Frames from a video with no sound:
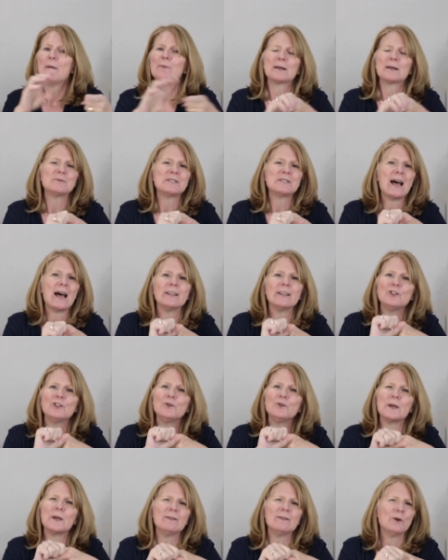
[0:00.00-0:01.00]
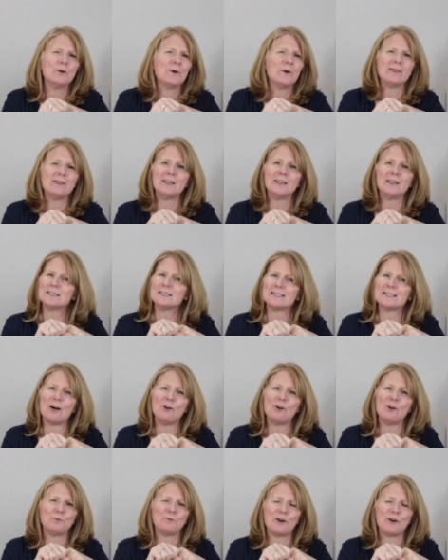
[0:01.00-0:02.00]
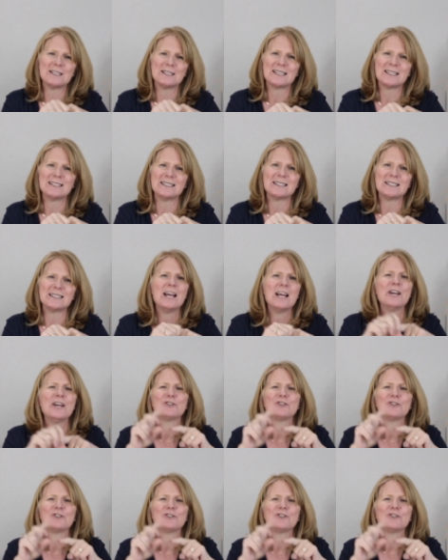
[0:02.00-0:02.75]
But I'm telling you, even with an adult present,